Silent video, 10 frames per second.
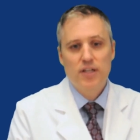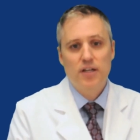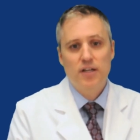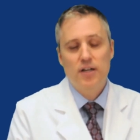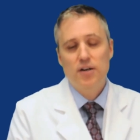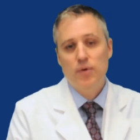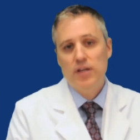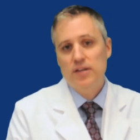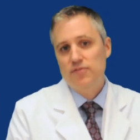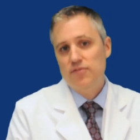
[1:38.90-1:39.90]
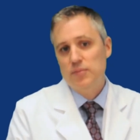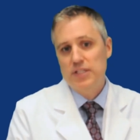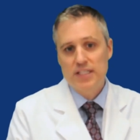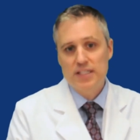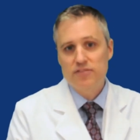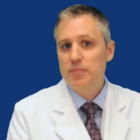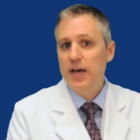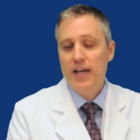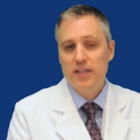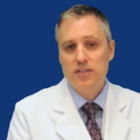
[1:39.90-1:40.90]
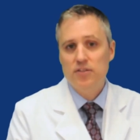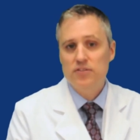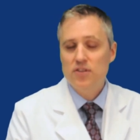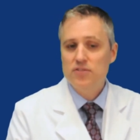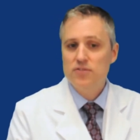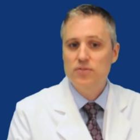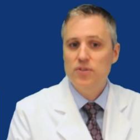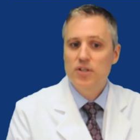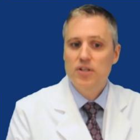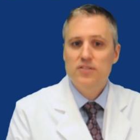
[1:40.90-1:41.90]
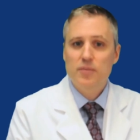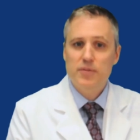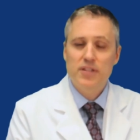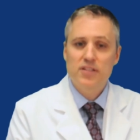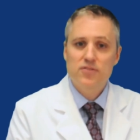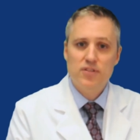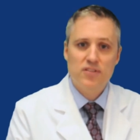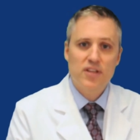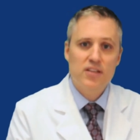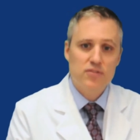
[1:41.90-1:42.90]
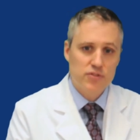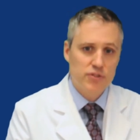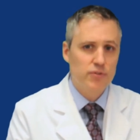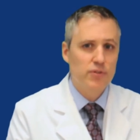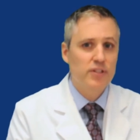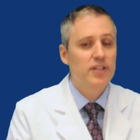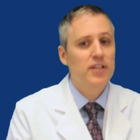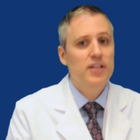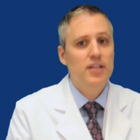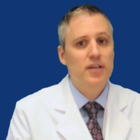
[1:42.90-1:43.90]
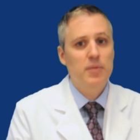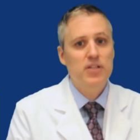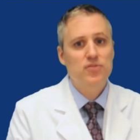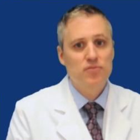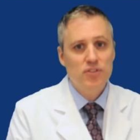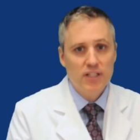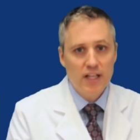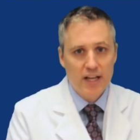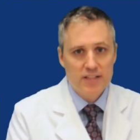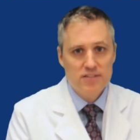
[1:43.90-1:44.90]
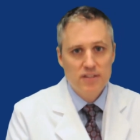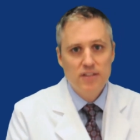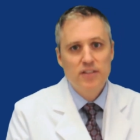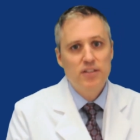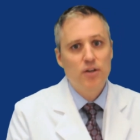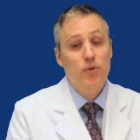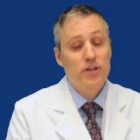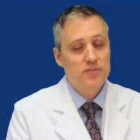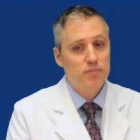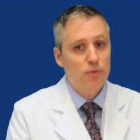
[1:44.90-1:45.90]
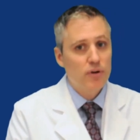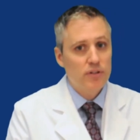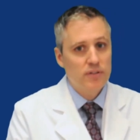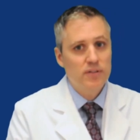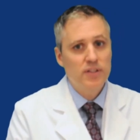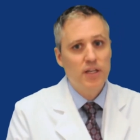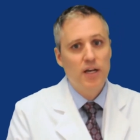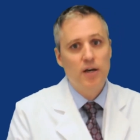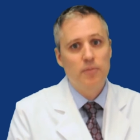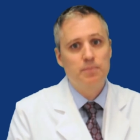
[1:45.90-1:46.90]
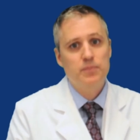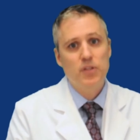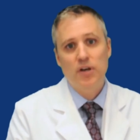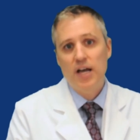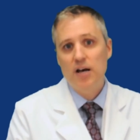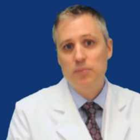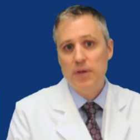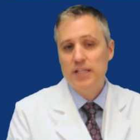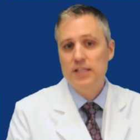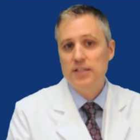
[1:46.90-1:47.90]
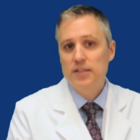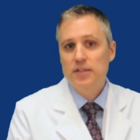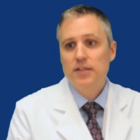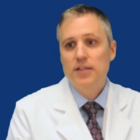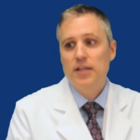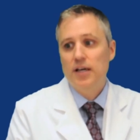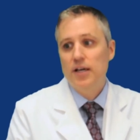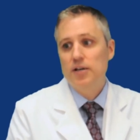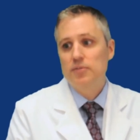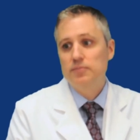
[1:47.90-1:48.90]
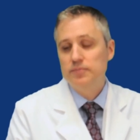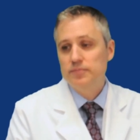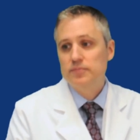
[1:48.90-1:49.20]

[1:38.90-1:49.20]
uh, a way for me to give back. You know, it's also something that sort of centers you and, and makes you realize, you know, what is important. Um, you know, how many. Um,